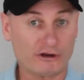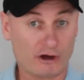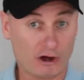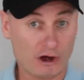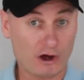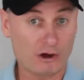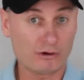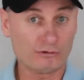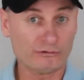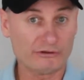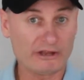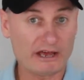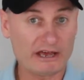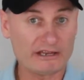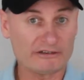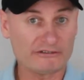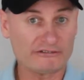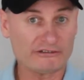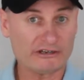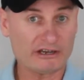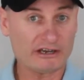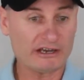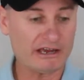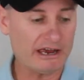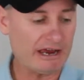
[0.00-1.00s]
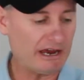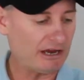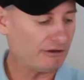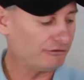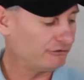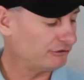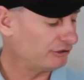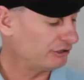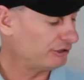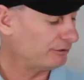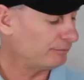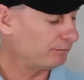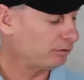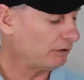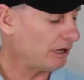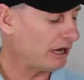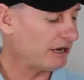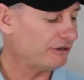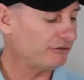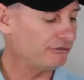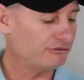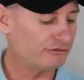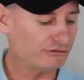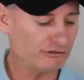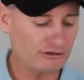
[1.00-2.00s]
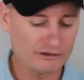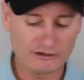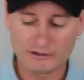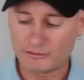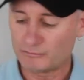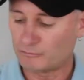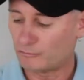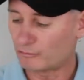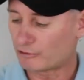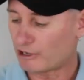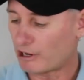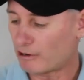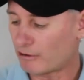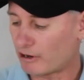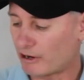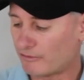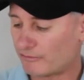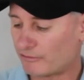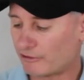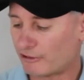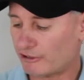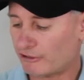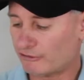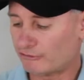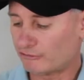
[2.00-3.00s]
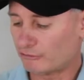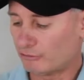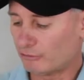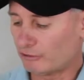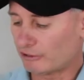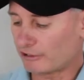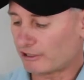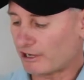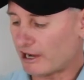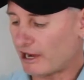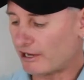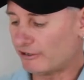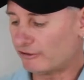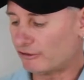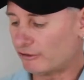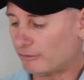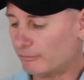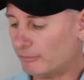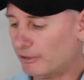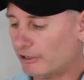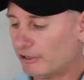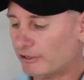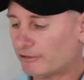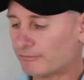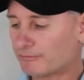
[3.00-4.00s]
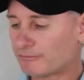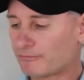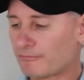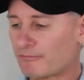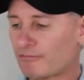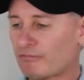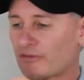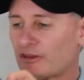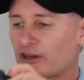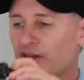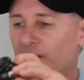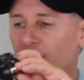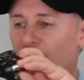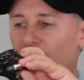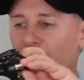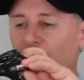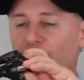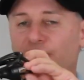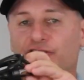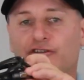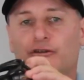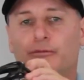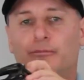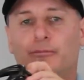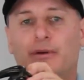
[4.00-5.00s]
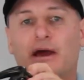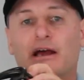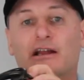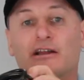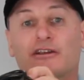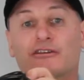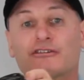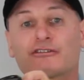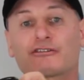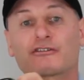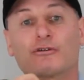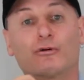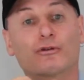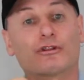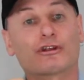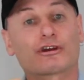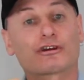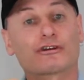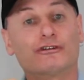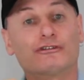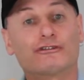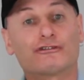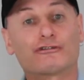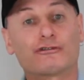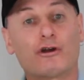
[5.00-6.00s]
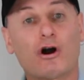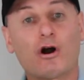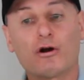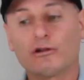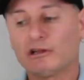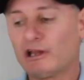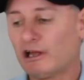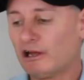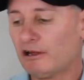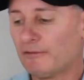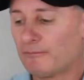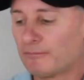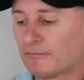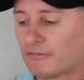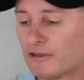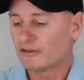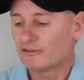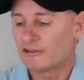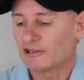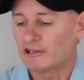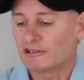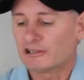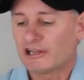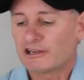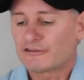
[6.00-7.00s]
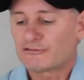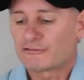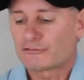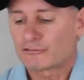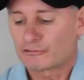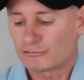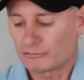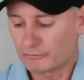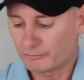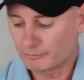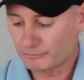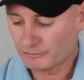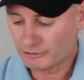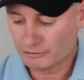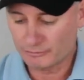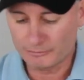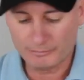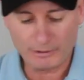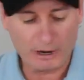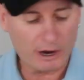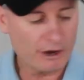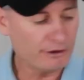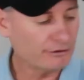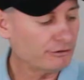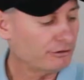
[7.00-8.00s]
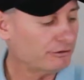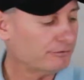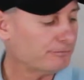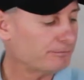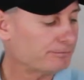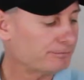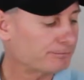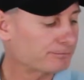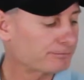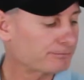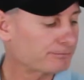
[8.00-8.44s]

to hold that uh, housing in place. We'll go over these all again in a minute. Here's the ballast or the controller, the electrical component,